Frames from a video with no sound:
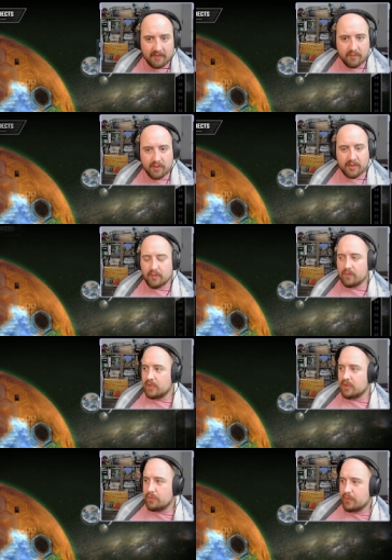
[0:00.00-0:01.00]
with only
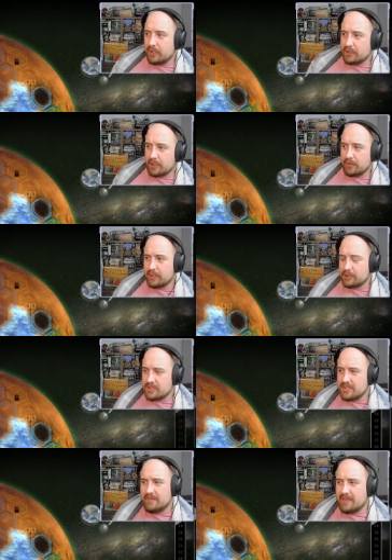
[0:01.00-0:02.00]
three generations
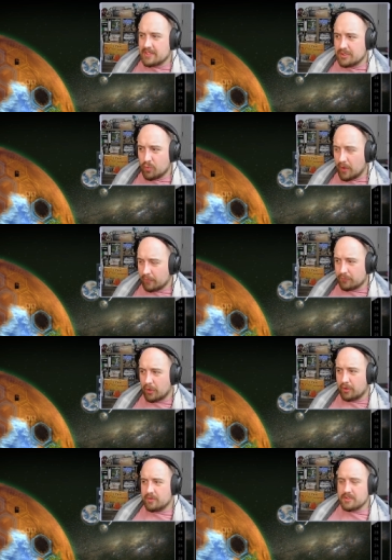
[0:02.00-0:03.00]
left, that's twelve
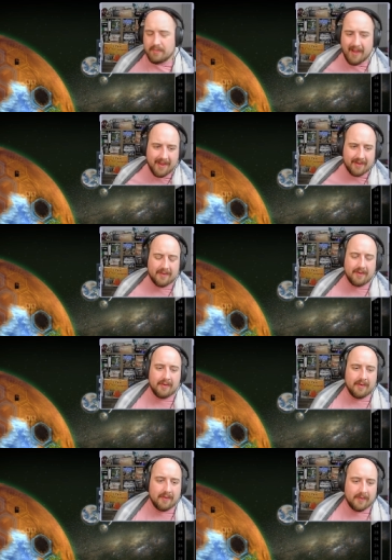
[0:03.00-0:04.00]
dollars back.
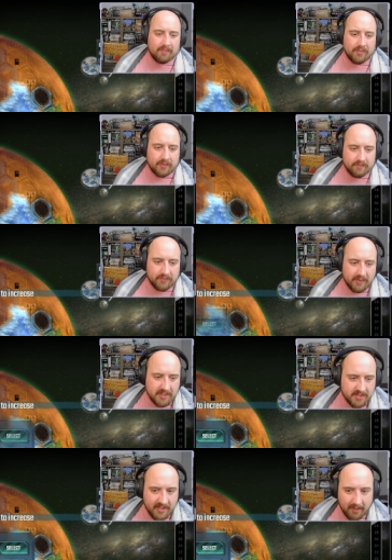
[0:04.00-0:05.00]
It's
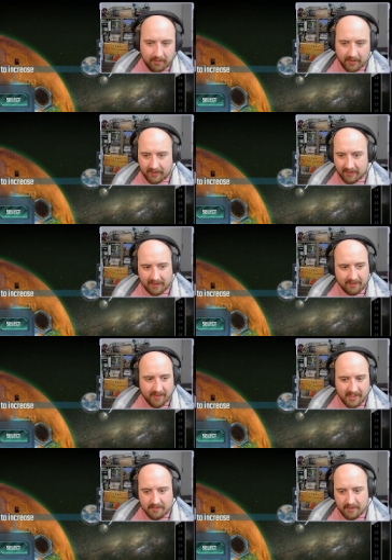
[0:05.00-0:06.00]
doubling the
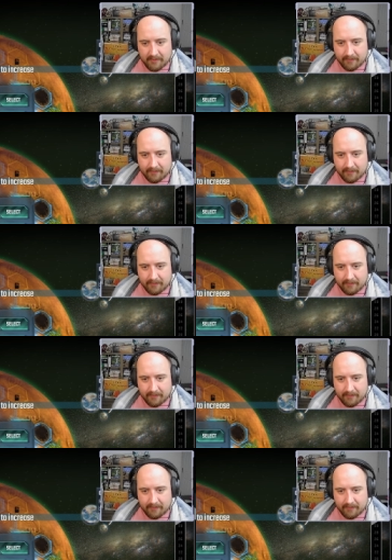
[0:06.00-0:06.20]
investment.